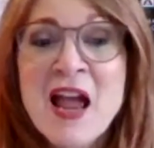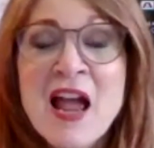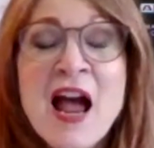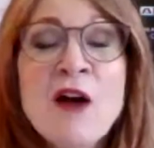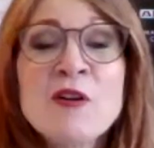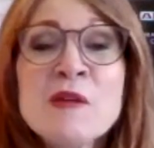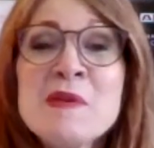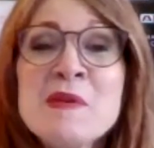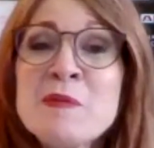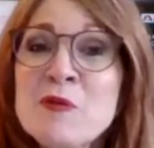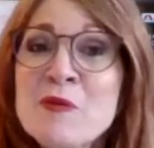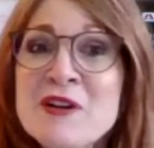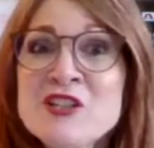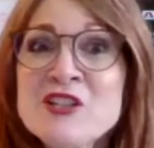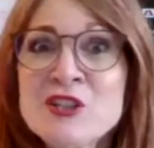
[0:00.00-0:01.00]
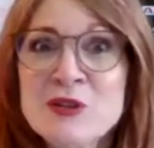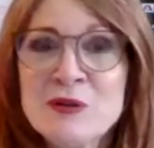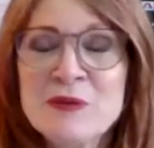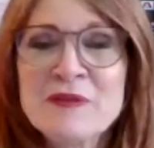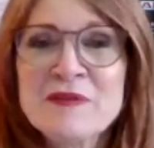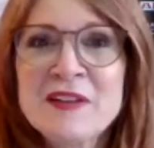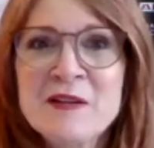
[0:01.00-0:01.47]
how can people reach
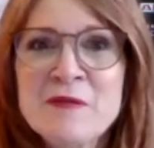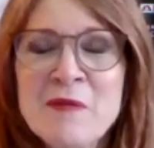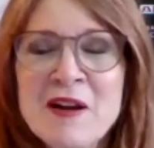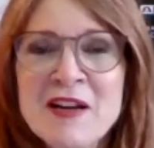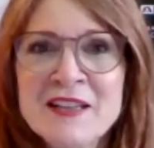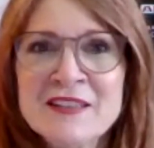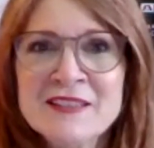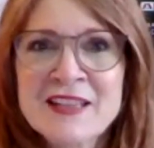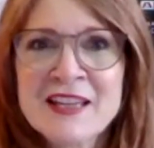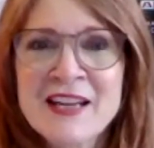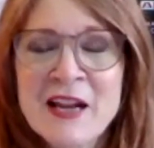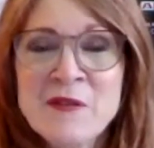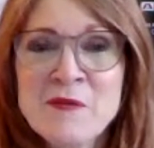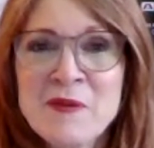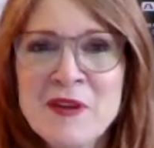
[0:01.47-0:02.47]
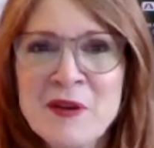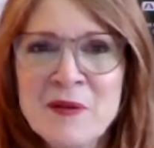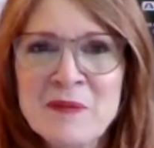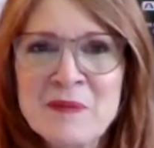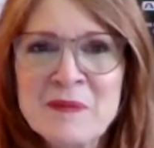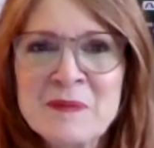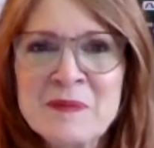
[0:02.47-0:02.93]
you if they want to connect with you?